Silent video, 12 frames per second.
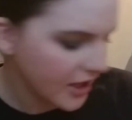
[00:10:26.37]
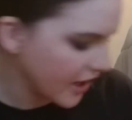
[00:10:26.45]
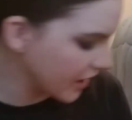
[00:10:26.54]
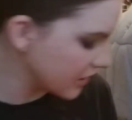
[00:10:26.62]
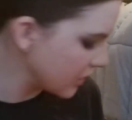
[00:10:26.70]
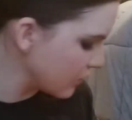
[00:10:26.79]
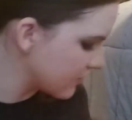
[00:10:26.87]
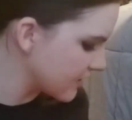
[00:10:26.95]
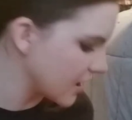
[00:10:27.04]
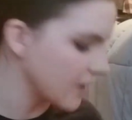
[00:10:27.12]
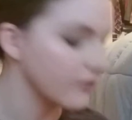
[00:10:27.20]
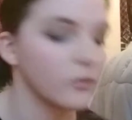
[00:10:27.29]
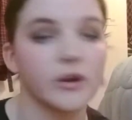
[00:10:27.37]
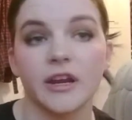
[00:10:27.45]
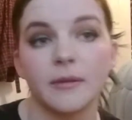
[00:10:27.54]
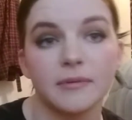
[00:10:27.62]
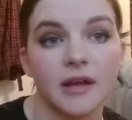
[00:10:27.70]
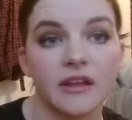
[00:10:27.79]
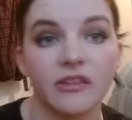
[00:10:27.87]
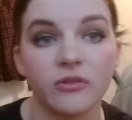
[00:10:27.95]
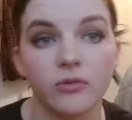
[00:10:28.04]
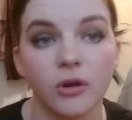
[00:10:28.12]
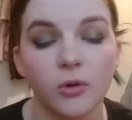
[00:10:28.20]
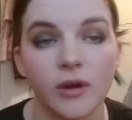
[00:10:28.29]
Elusive. We're going to apply this
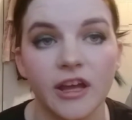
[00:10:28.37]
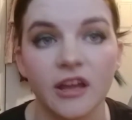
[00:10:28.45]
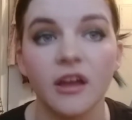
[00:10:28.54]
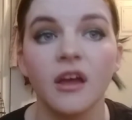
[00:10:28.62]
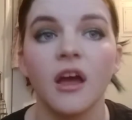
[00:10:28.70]
real quick.